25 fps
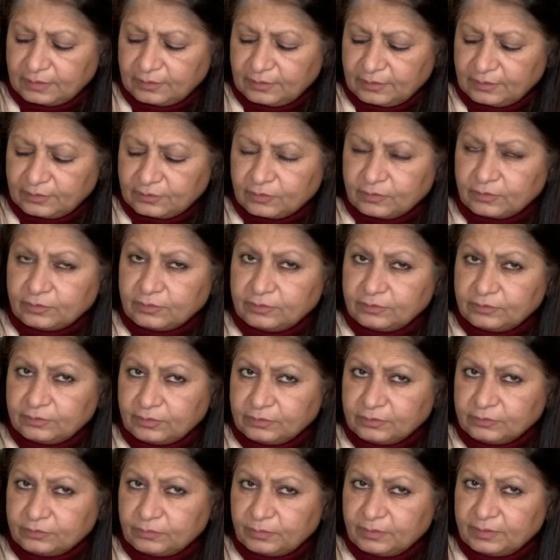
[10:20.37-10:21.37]
they
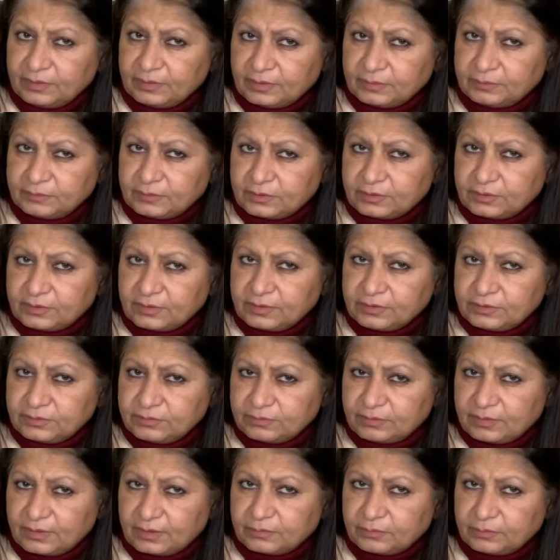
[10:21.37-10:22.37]
don't want them to treat
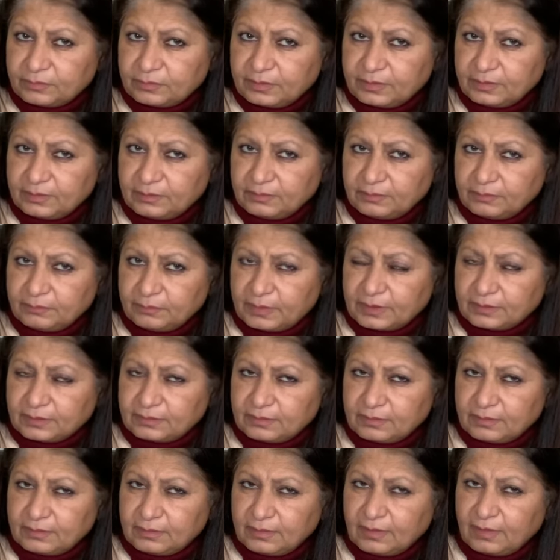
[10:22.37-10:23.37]
you that way,
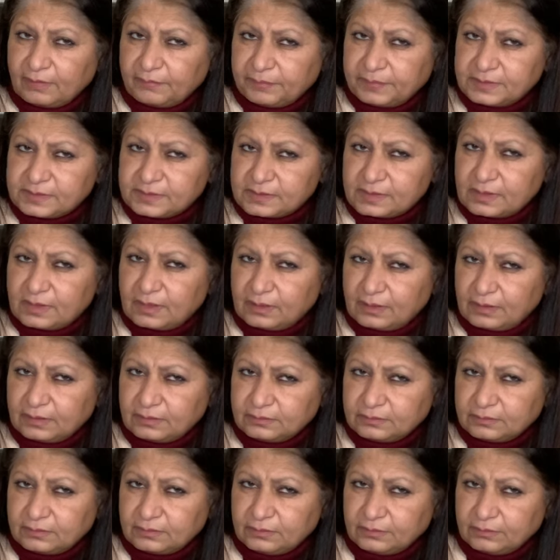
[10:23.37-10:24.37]
but they have been
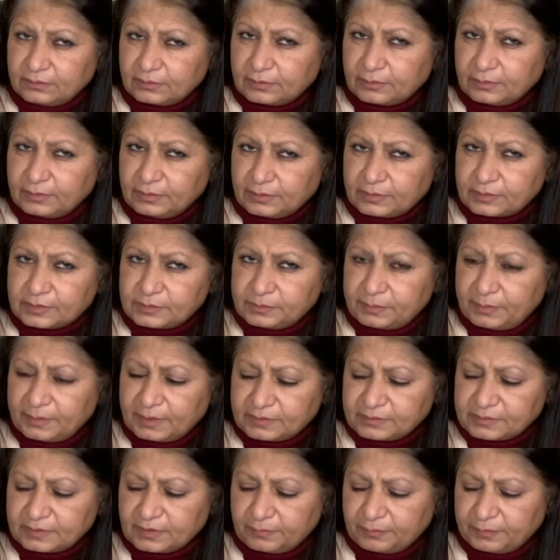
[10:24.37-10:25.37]
silent. Your, your
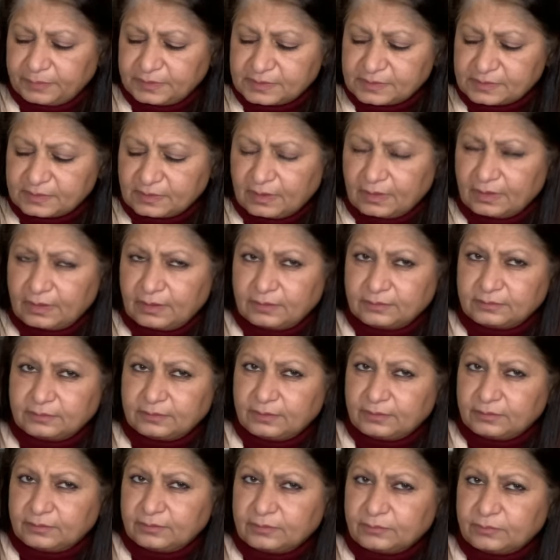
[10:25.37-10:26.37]
spells have been silent.
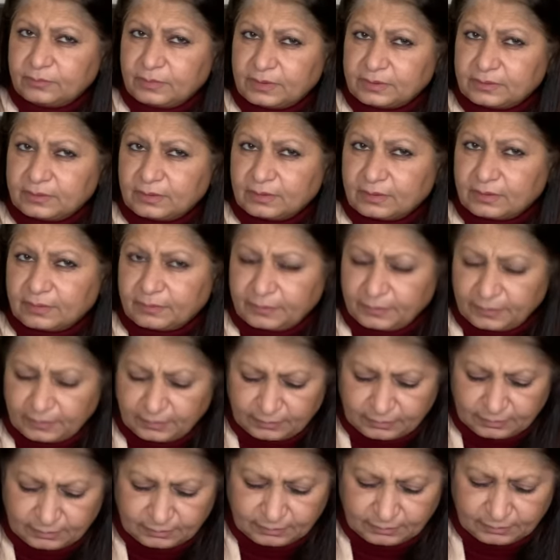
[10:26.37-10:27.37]
They don't want to talk
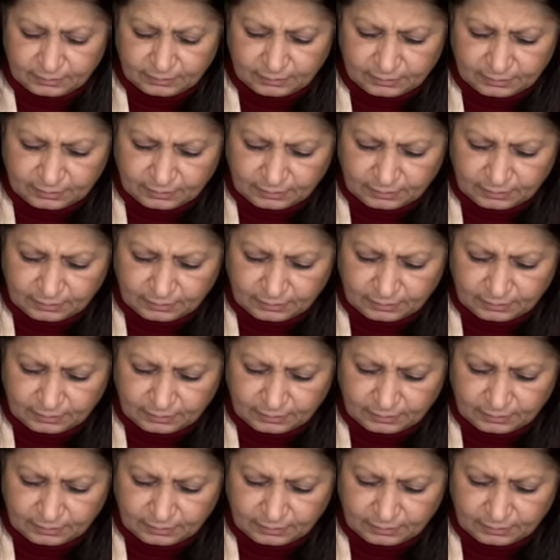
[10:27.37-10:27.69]
about it.